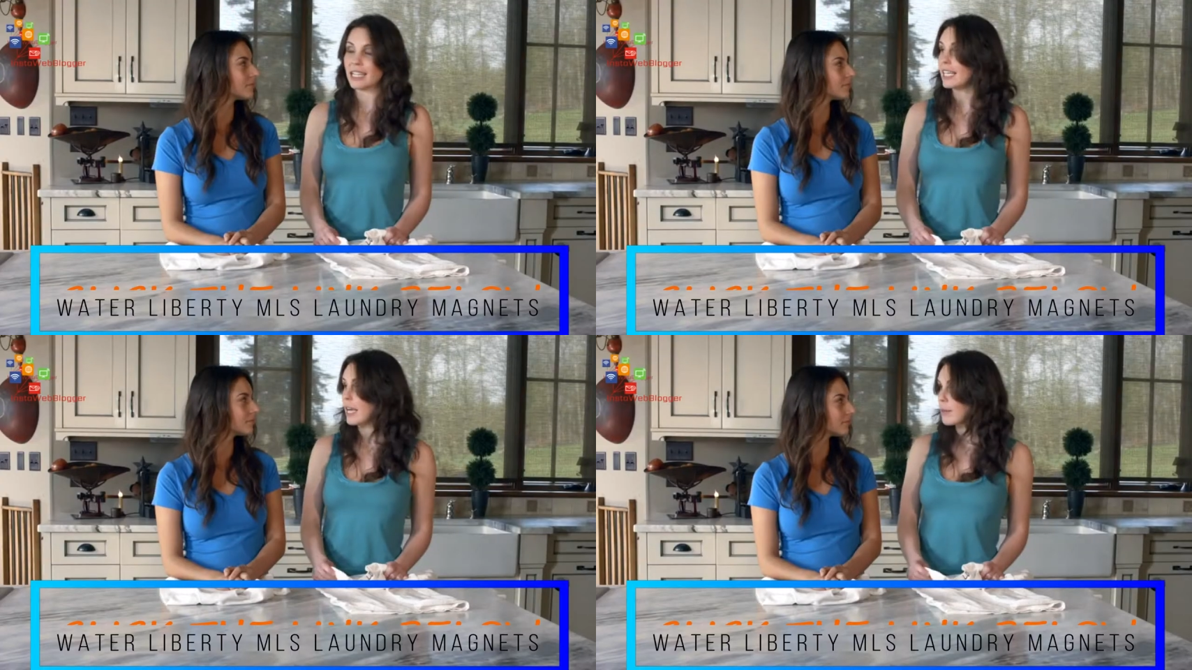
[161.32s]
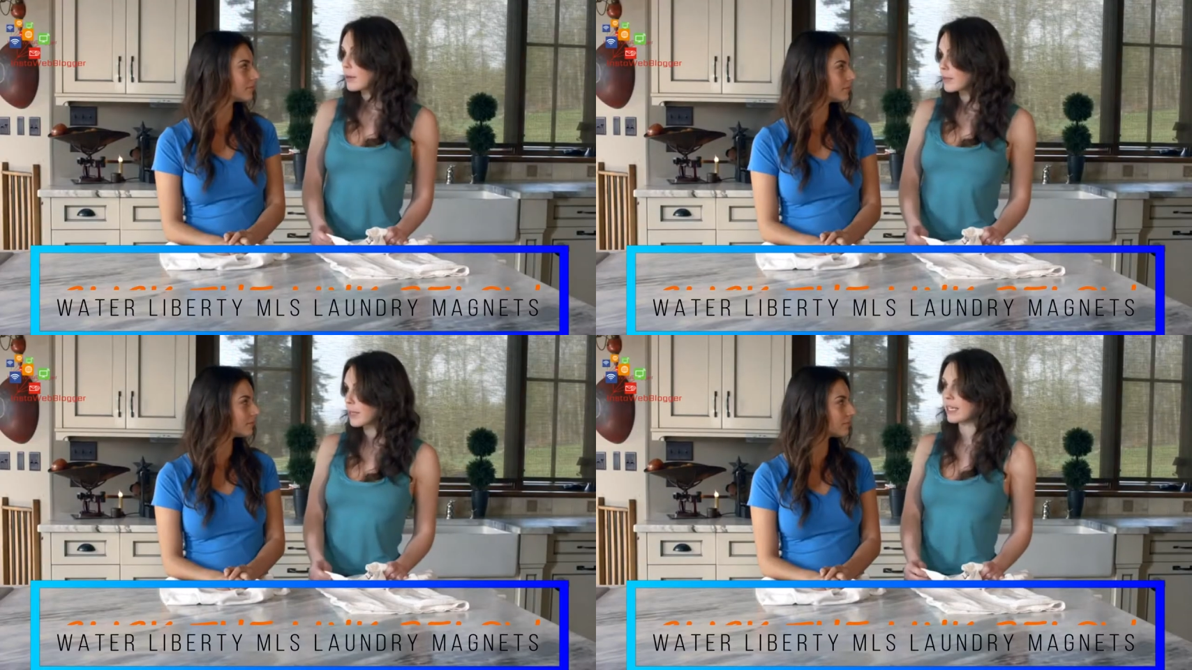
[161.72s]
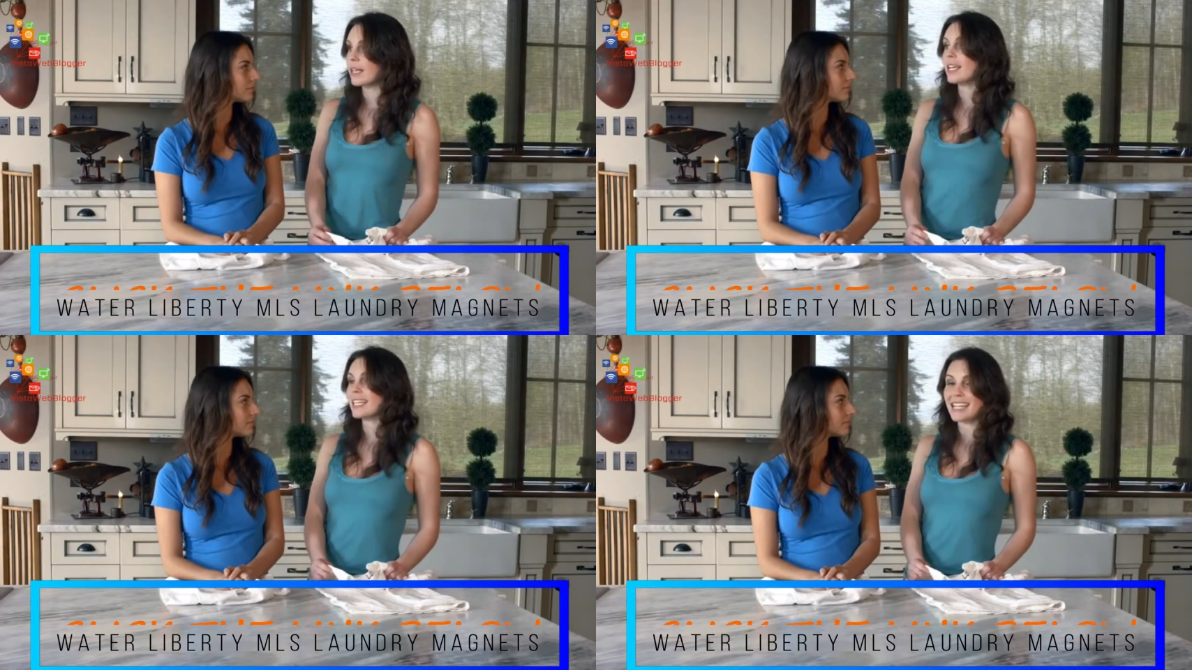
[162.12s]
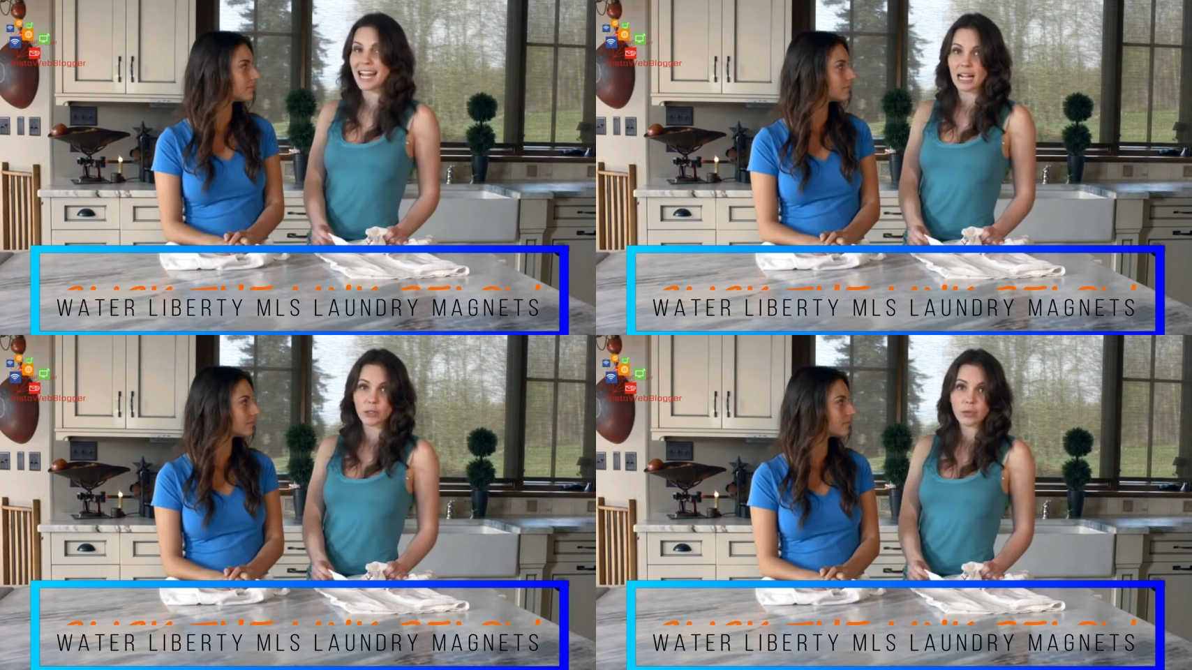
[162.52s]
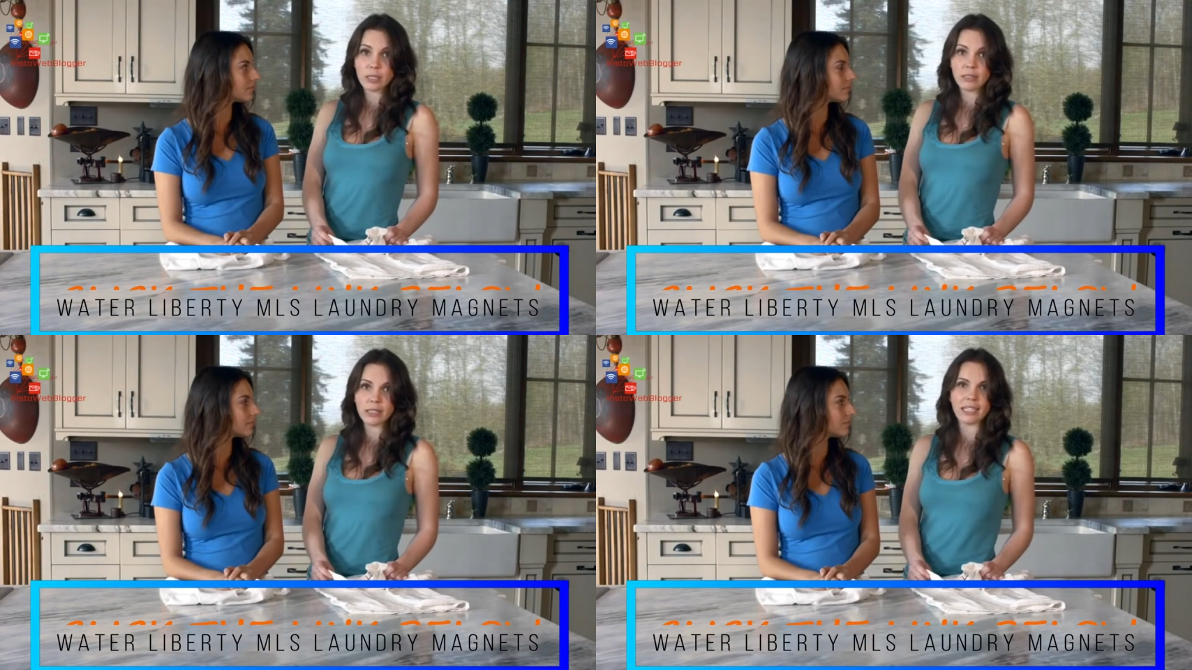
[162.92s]
Speaker 1: And they come out smelling naturally
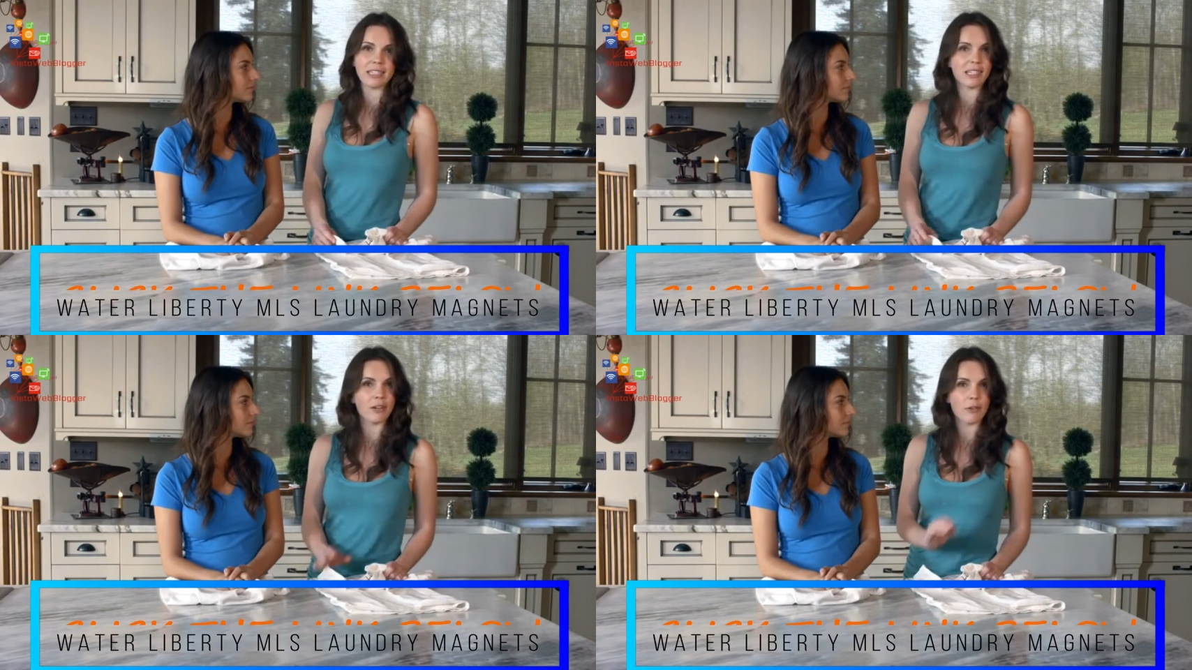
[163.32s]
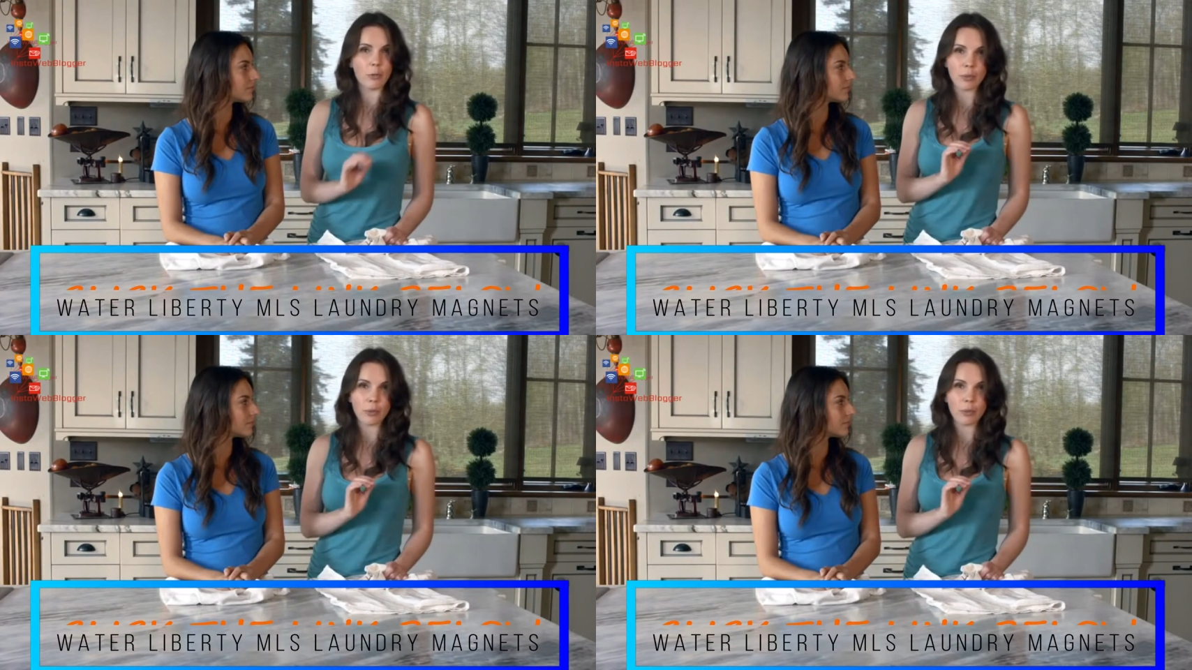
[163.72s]
clean instead of all